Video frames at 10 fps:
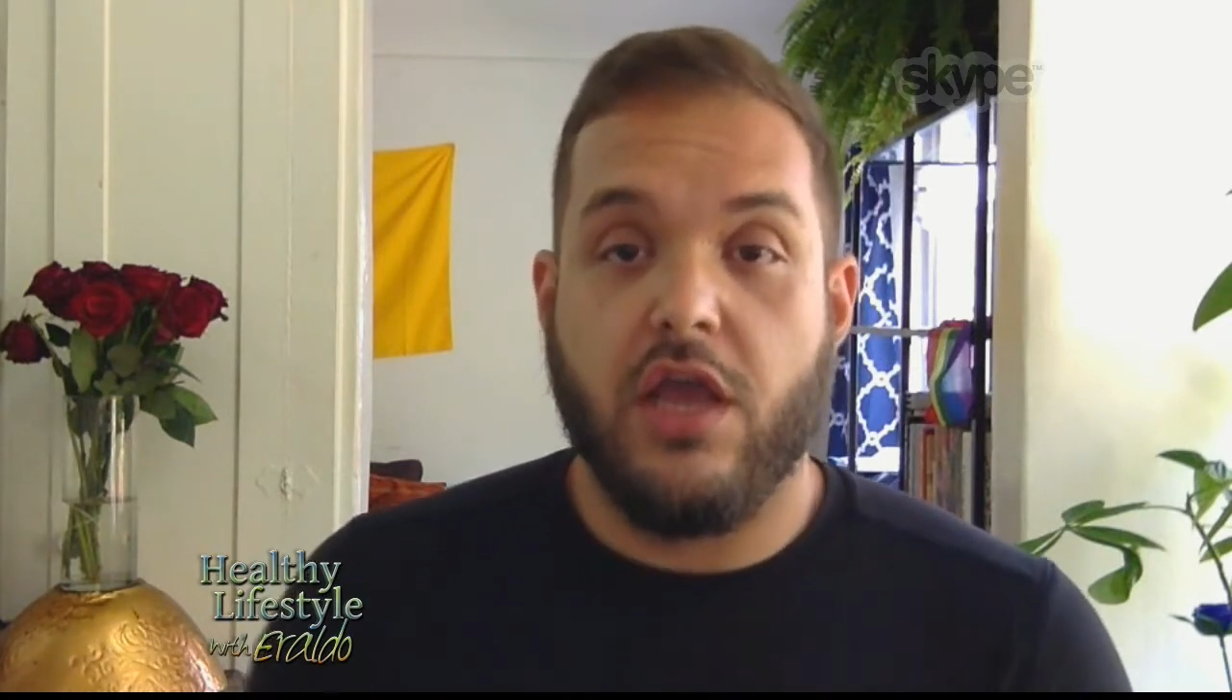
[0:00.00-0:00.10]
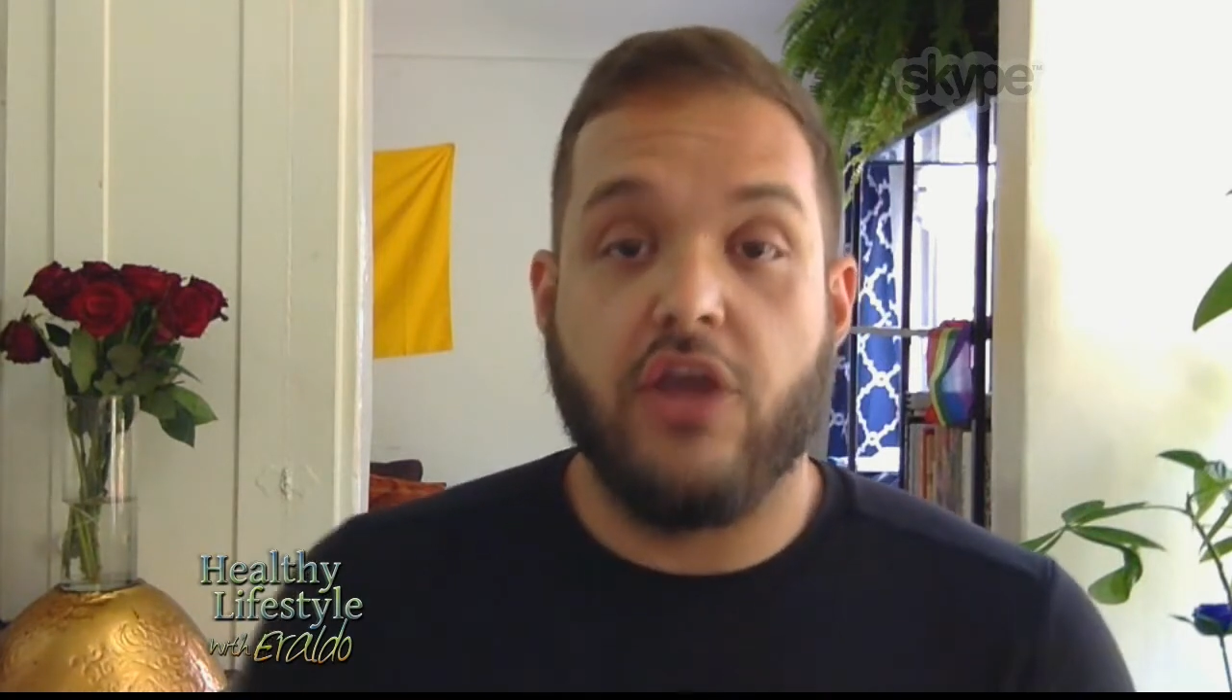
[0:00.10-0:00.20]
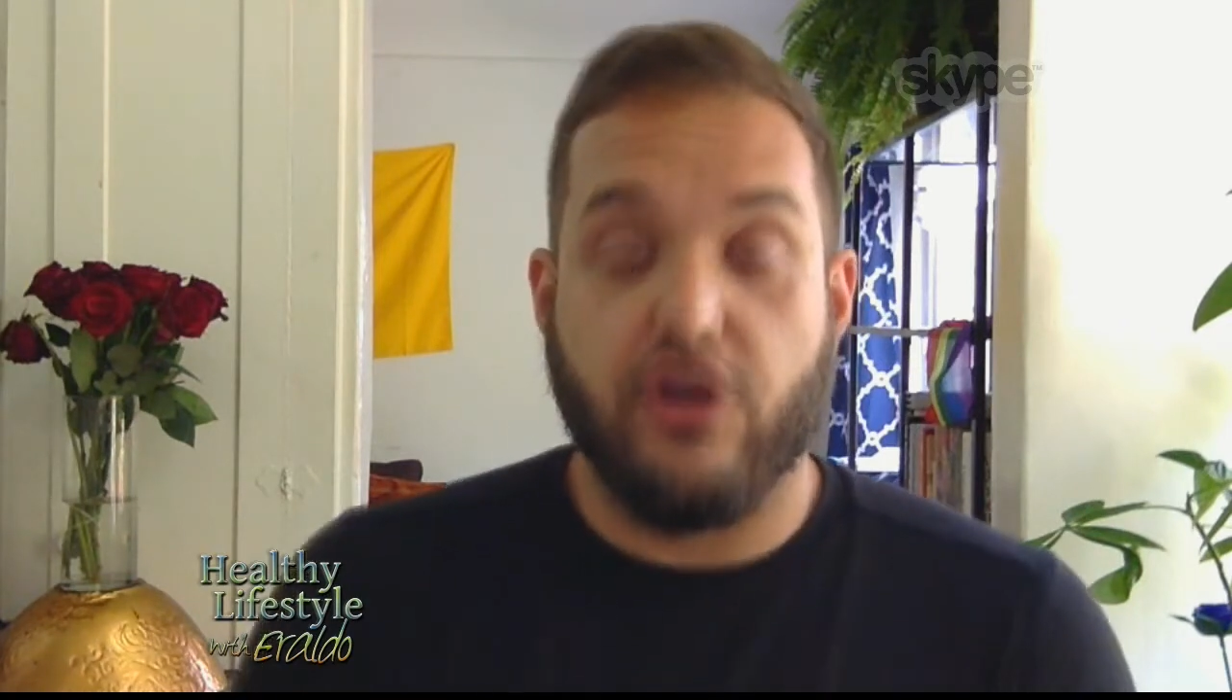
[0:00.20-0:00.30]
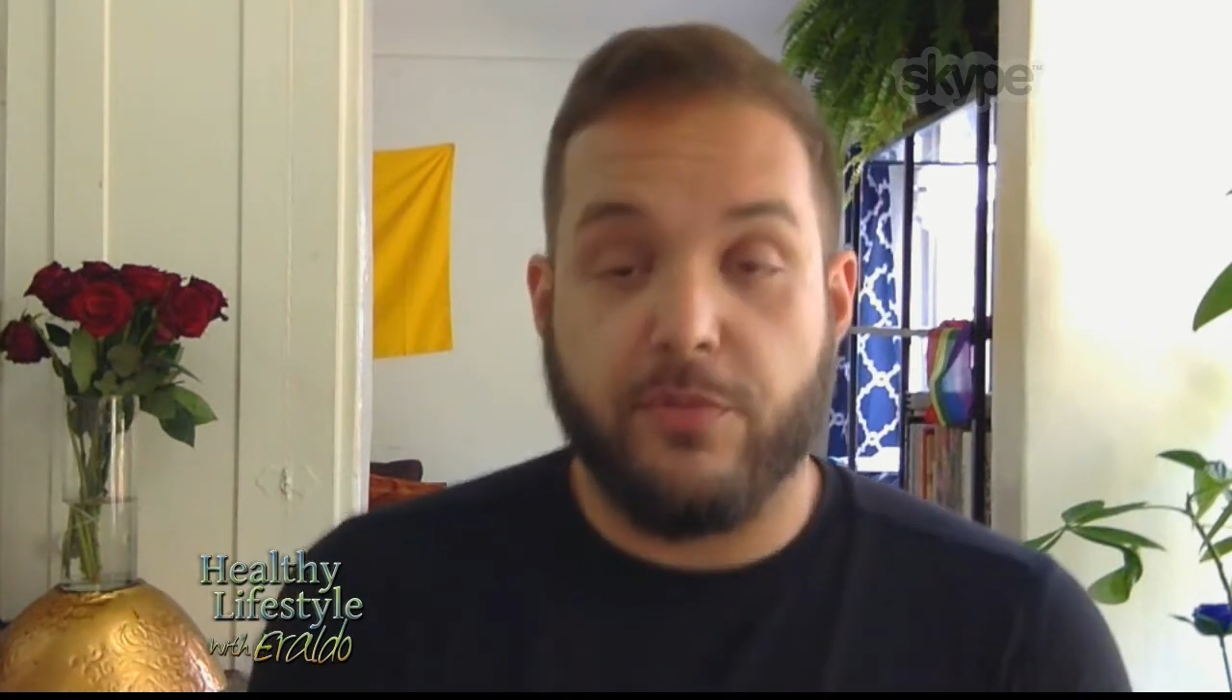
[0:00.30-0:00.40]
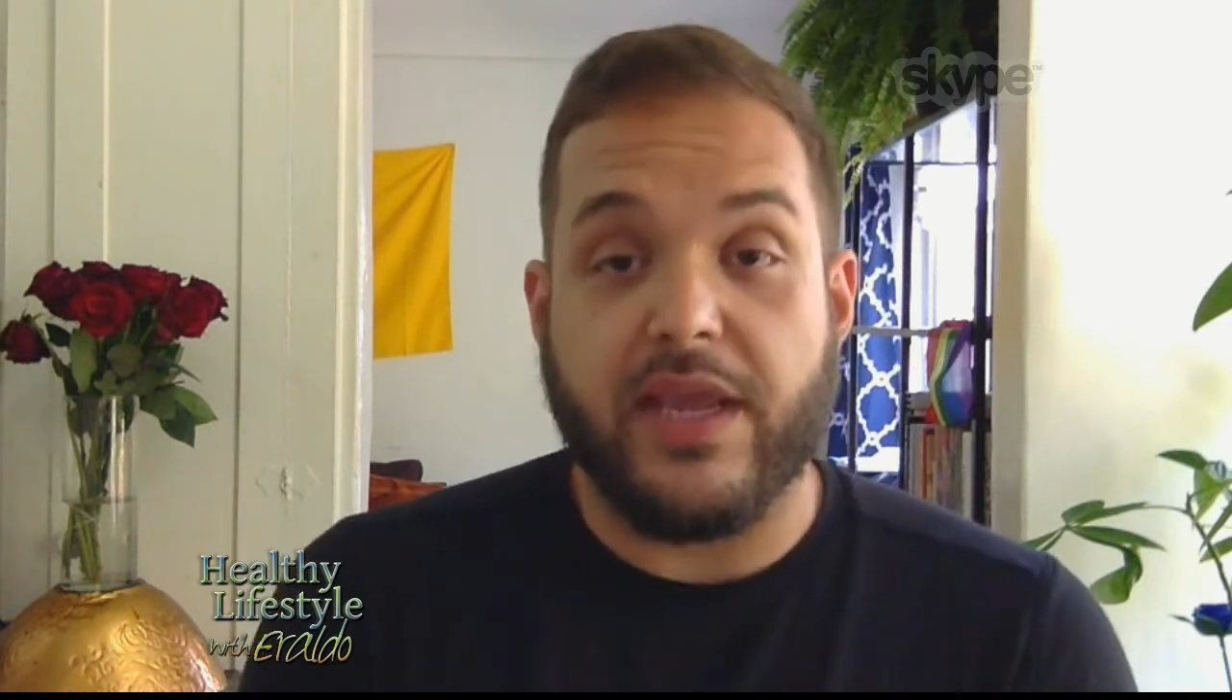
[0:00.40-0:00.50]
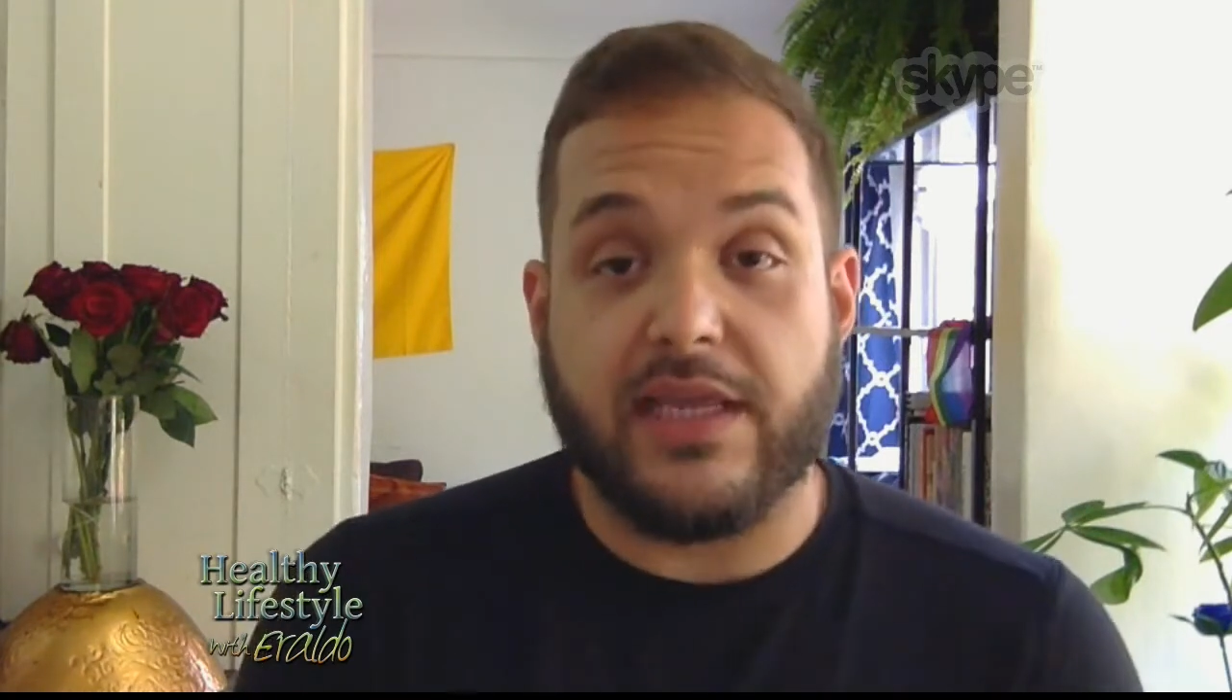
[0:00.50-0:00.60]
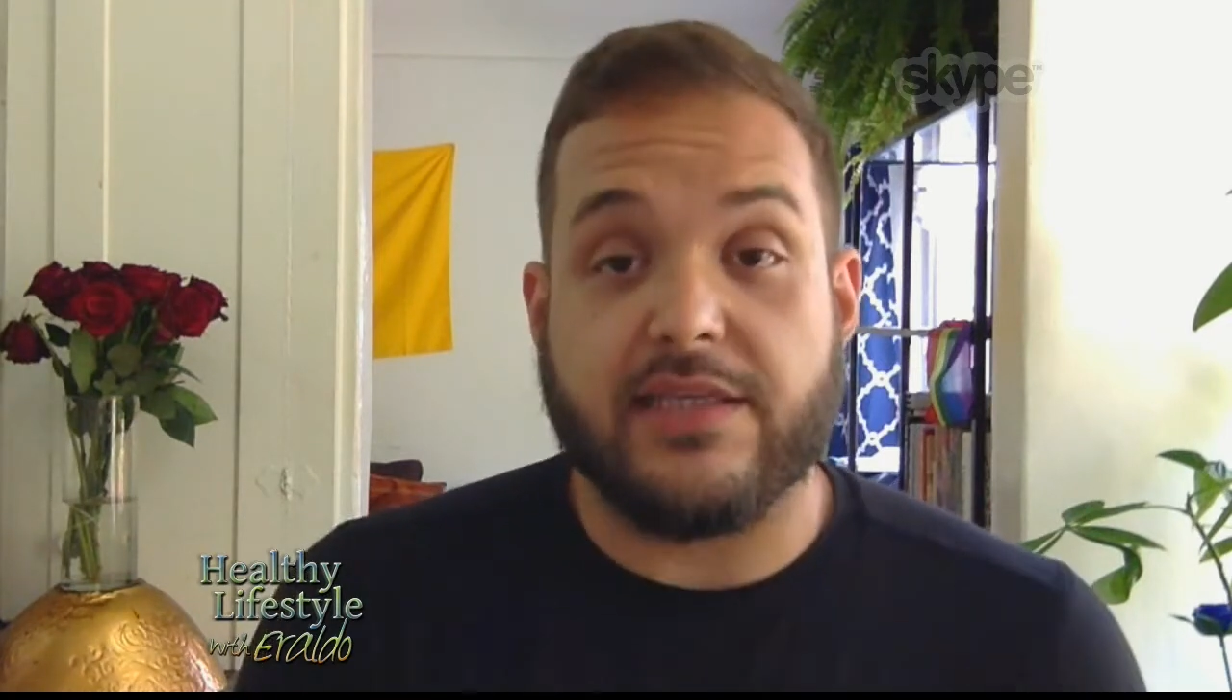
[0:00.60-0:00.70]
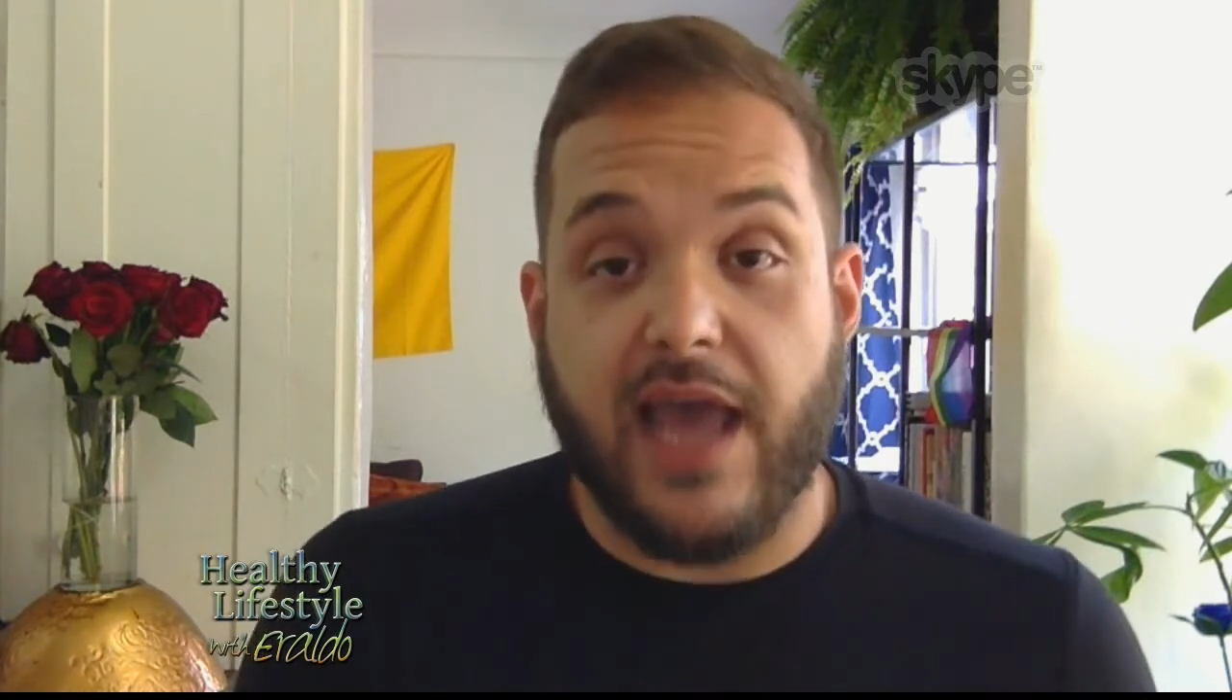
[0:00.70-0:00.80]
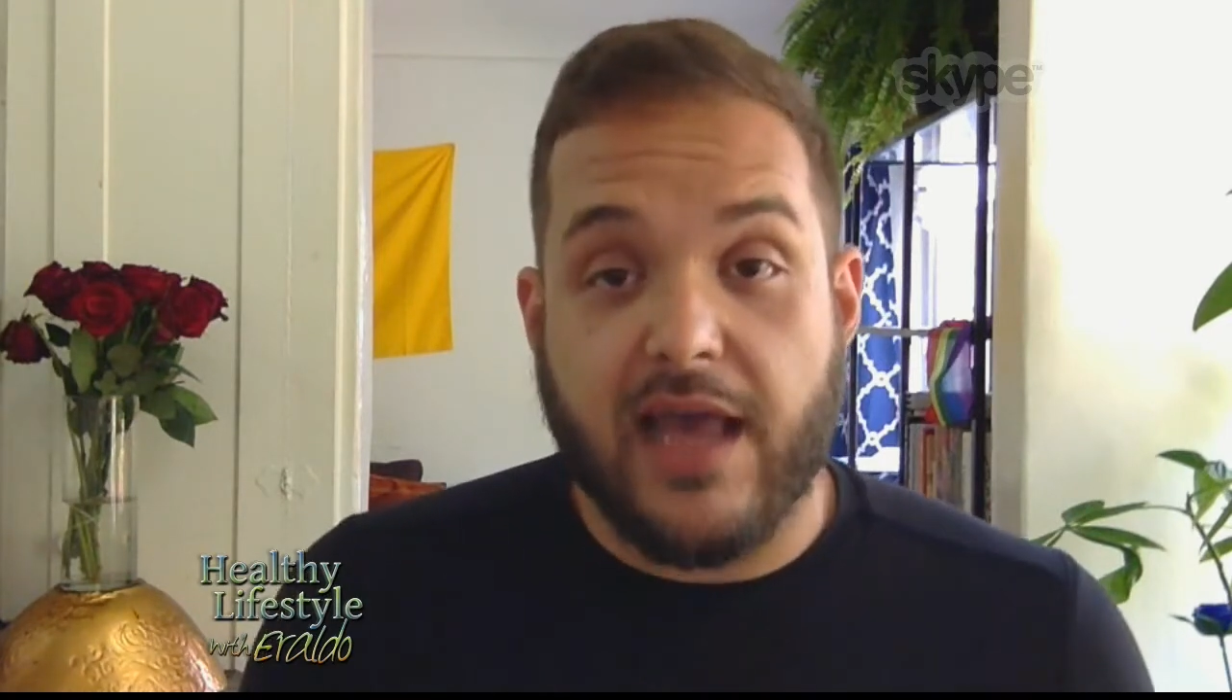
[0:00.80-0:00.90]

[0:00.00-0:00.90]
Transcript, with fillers: your biggest